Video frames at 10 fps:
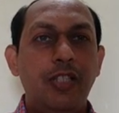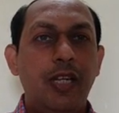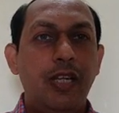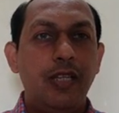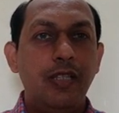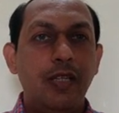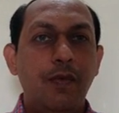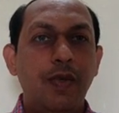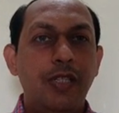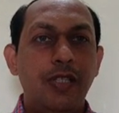change
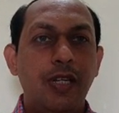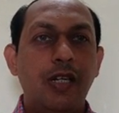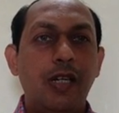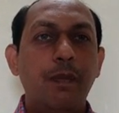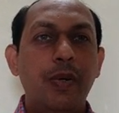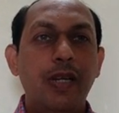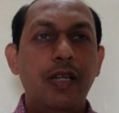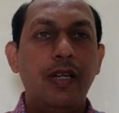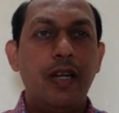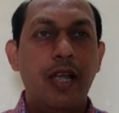which is
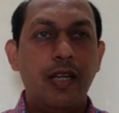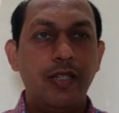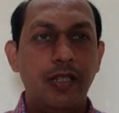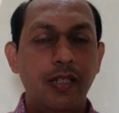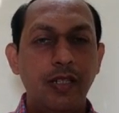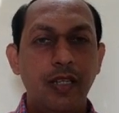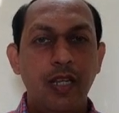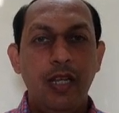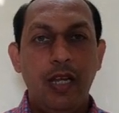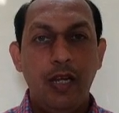accompanying a reaction
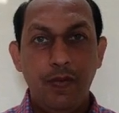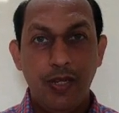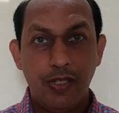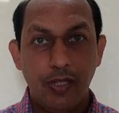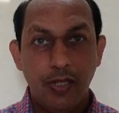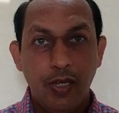in which